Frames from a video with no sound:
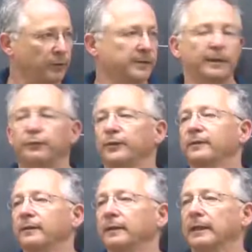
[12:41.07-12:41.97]
It's different
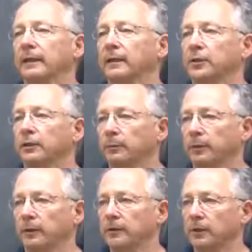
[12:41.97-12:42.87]
than the English
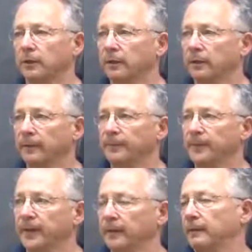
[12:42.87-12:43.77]
interpretation.
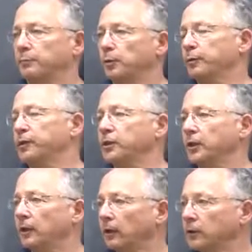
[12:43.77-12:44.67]
In the
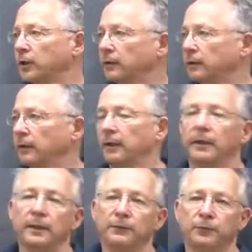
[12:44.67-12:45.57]
propositional logic,
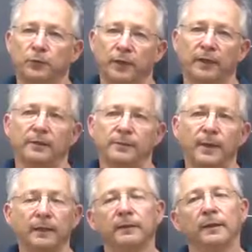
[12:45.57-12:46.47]
if today is
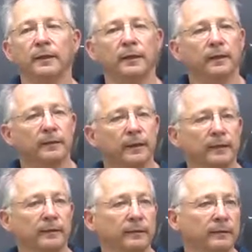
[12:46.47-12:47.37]
Monday,
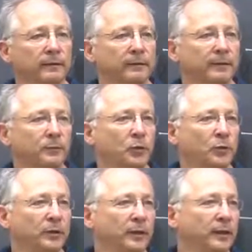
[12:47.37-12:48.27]
then the
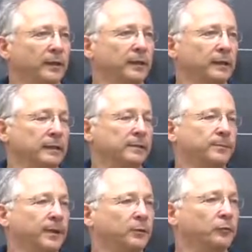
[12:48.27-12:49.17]
moon is
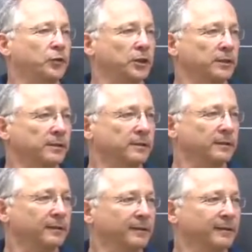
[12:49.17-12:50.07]
made of cheese,
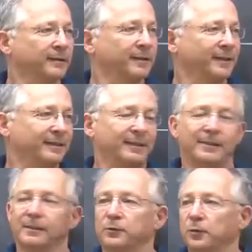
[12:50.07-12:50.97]
and this
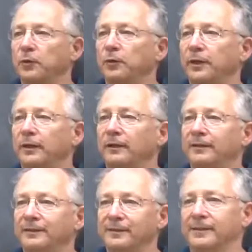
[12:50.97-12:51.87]
is true
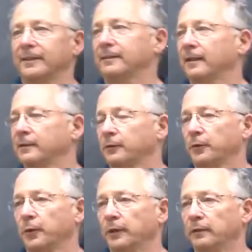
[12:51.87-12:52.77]
six days of
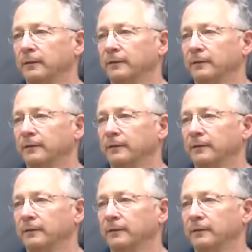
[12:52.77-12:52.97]
the week.